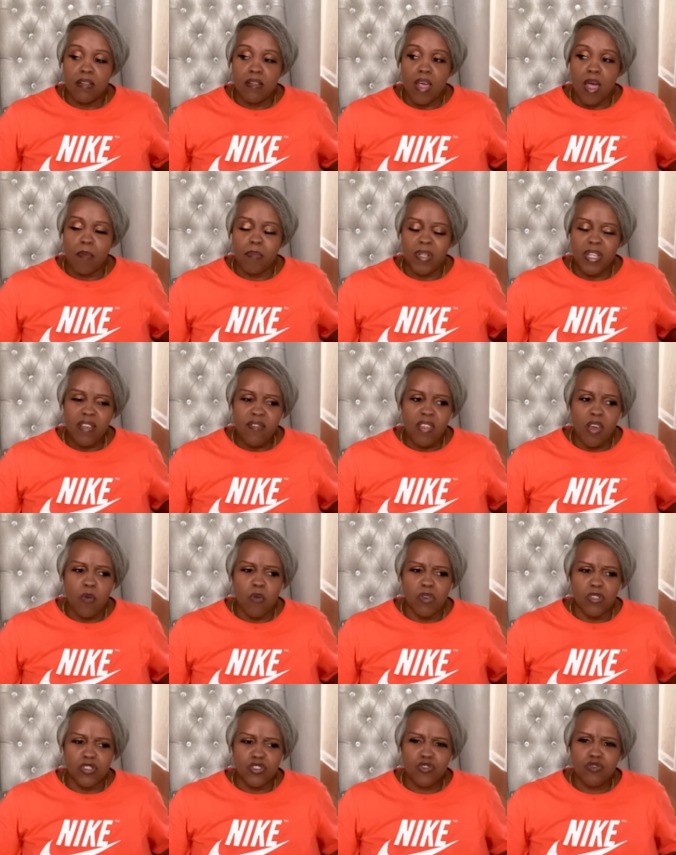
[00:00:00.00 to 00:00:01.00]
I believe they were
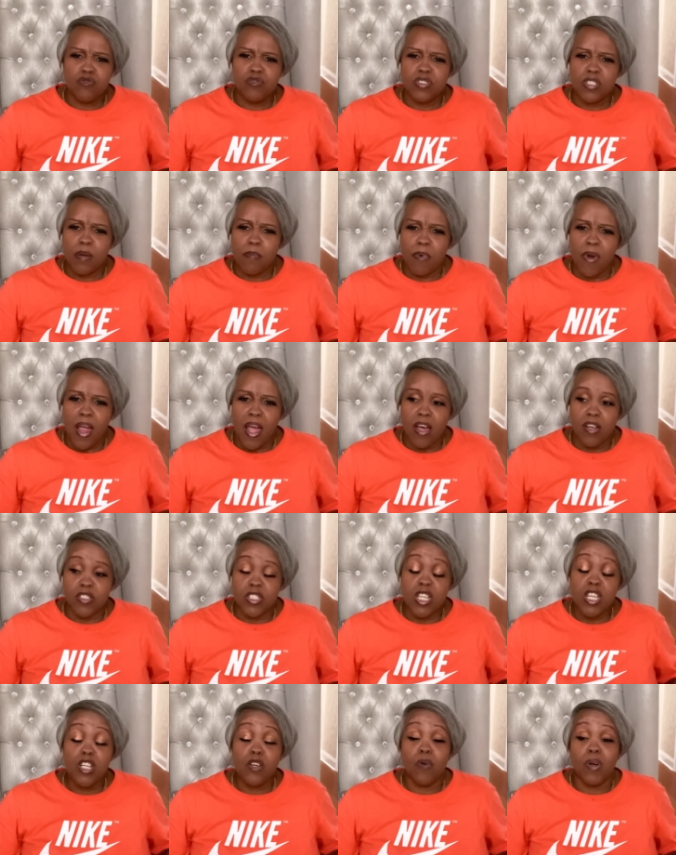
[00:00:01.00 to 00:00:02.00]
on two separate aisles.
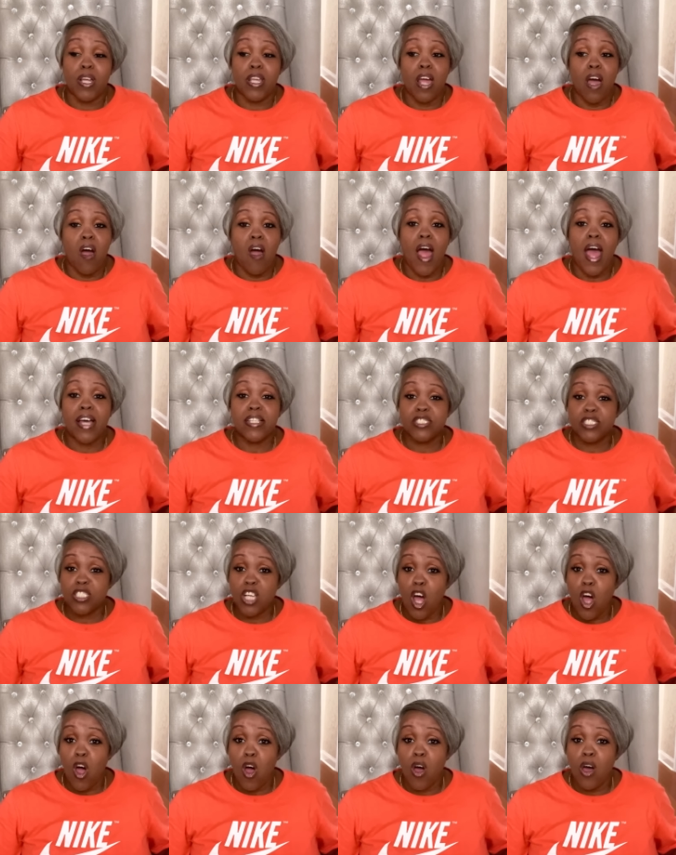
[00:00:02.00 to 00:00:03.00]
Anyway, y'all, I
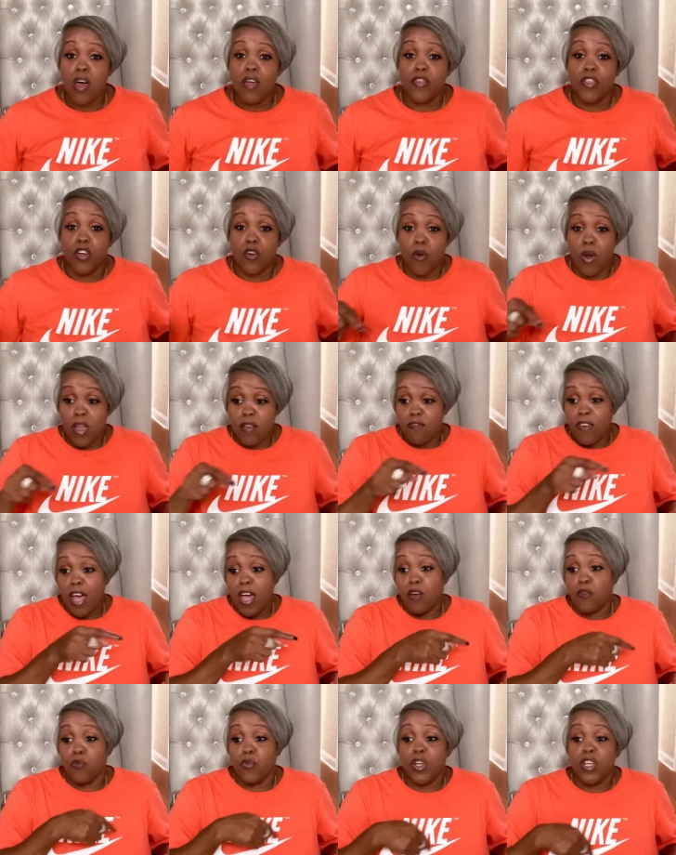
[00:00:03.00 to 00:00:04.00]
saw the
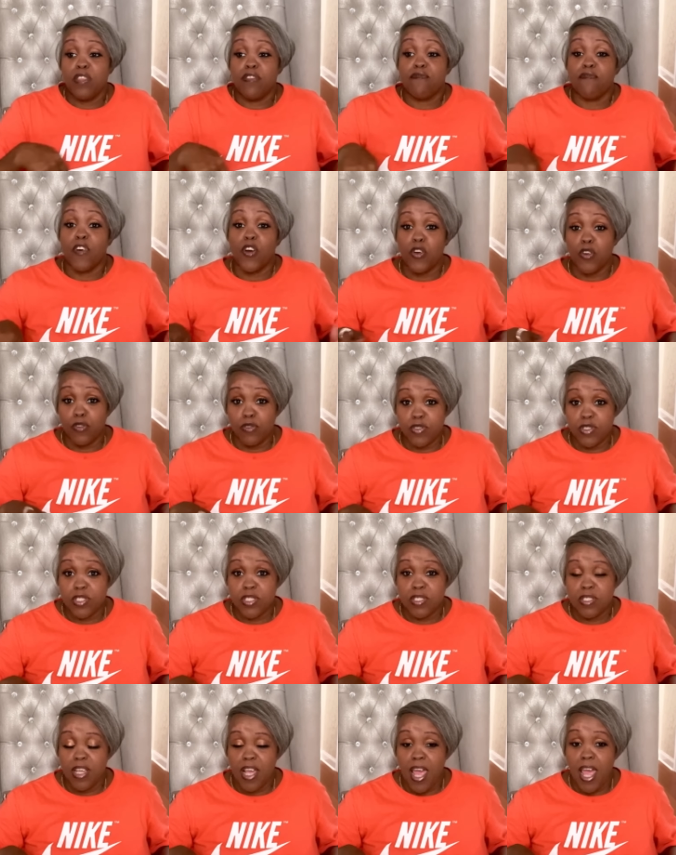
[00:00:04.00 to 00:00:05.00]
grapevine wreath
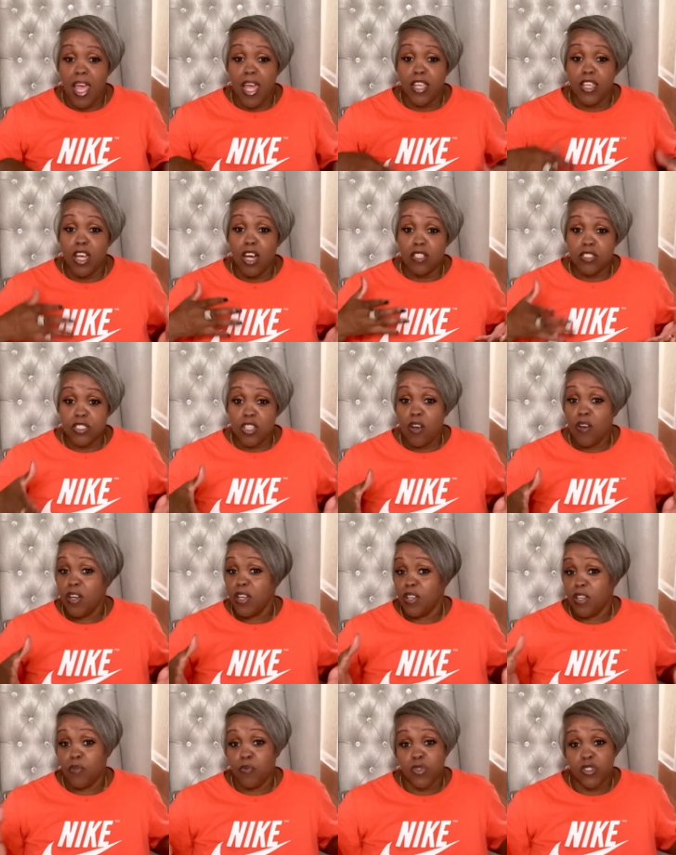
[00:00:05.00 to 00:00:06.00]
first. And y'all saw
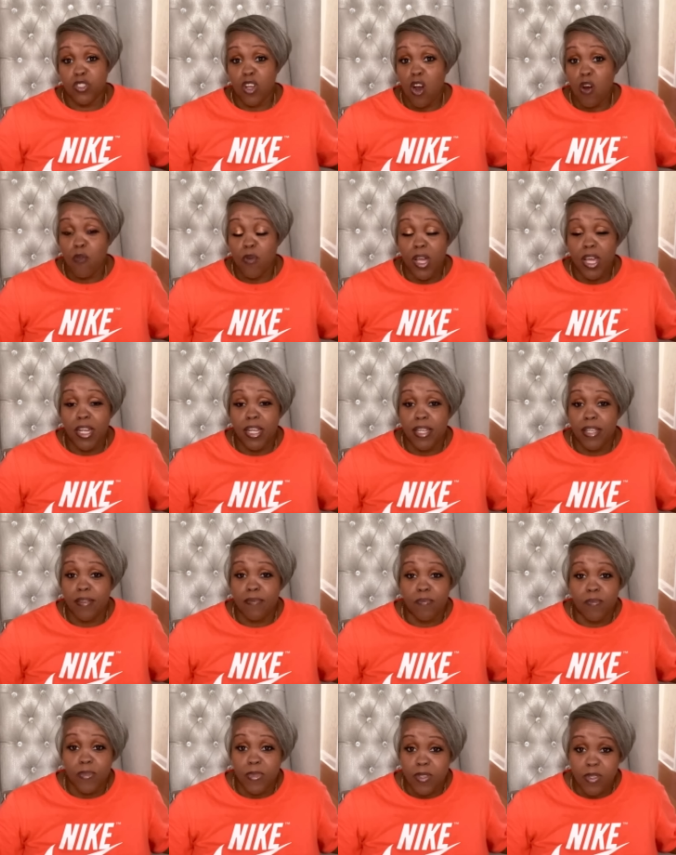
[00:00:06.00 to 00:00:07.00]
it, it was already
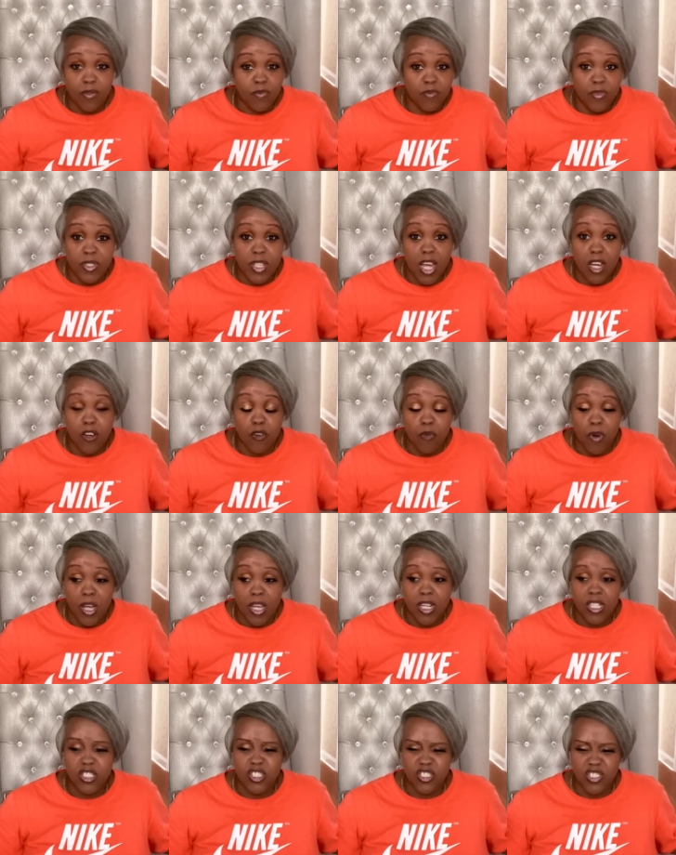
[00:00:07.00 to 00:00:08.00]

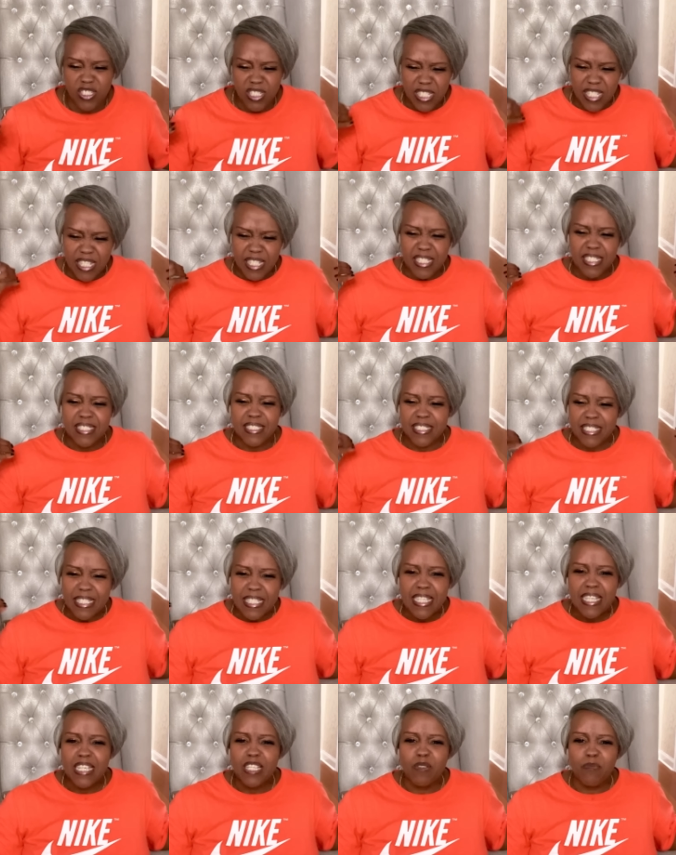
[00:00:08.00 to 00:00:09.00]
decorated. Just needed just a
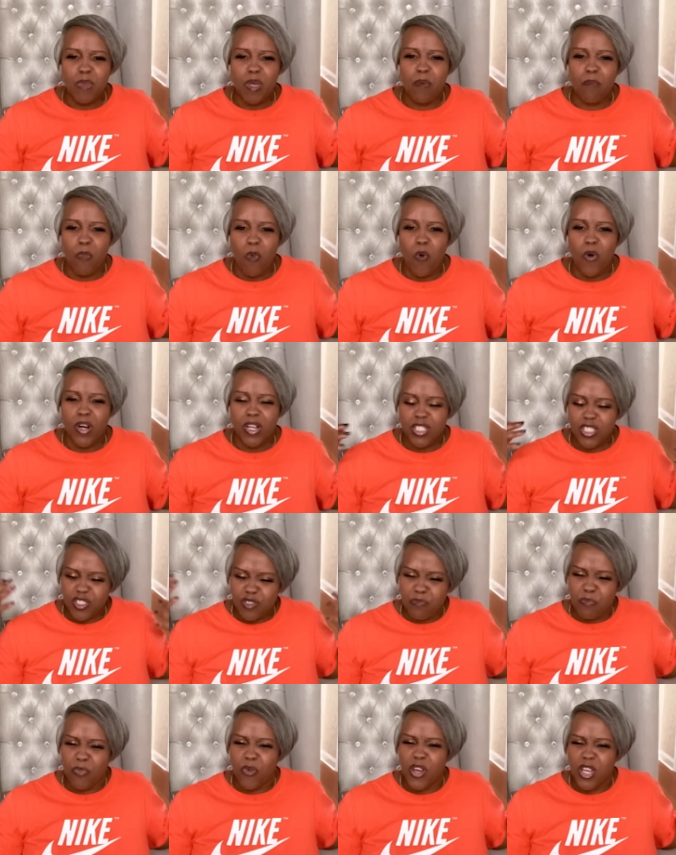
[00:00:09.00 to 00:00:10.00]
little bit more to
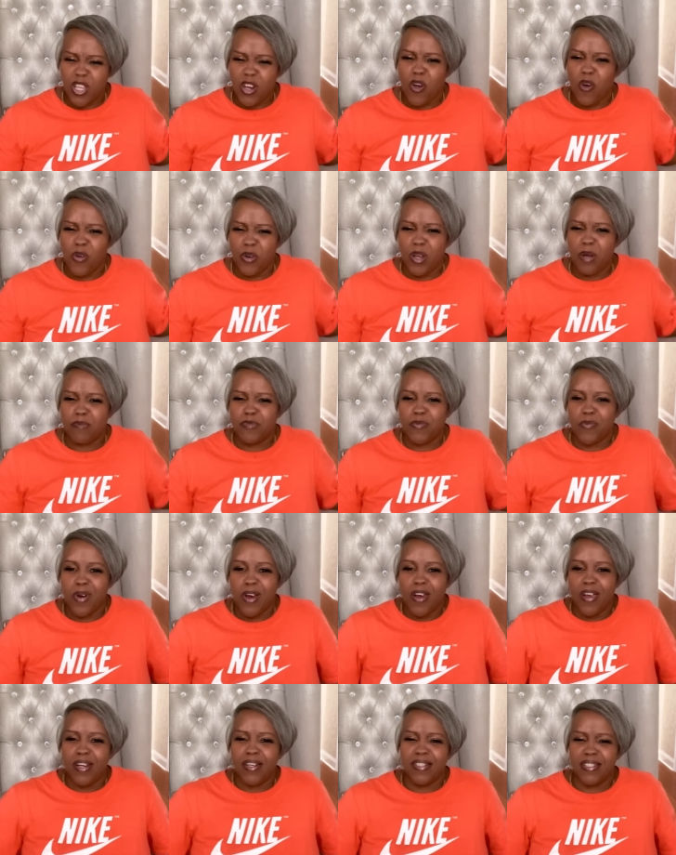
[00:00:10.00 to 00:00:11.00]
just bring it on up to where
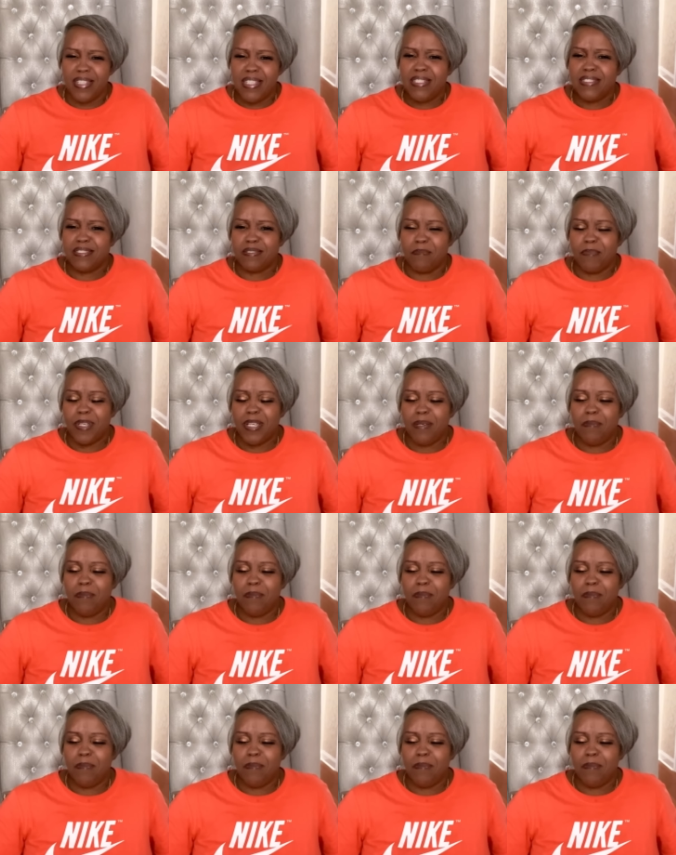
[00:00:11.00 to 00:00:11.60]
it needs to be.